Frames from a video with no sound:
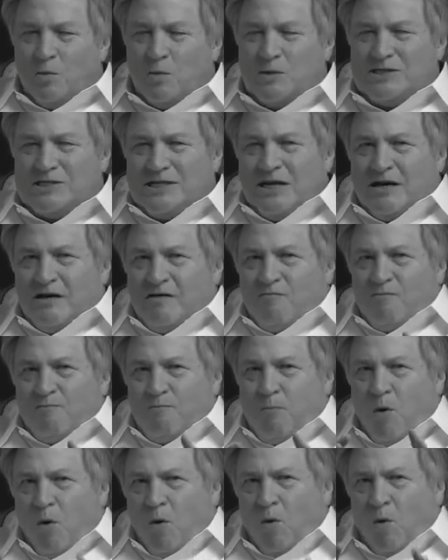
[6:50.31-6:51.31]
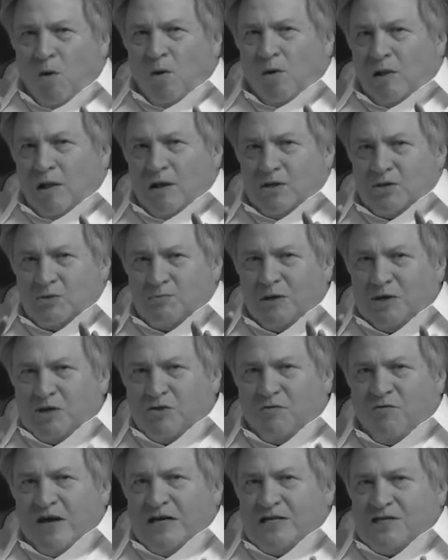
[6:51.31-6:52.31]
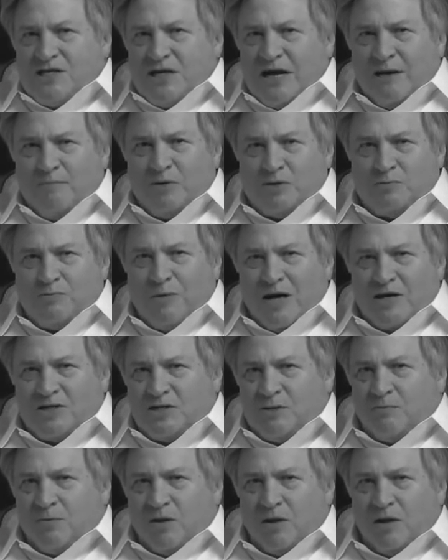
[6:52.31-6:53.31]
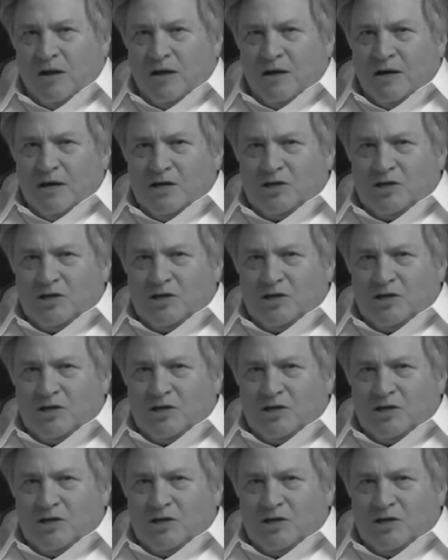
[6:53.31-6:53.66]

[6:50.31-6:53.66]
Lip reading: was to give Paul as much face time as possible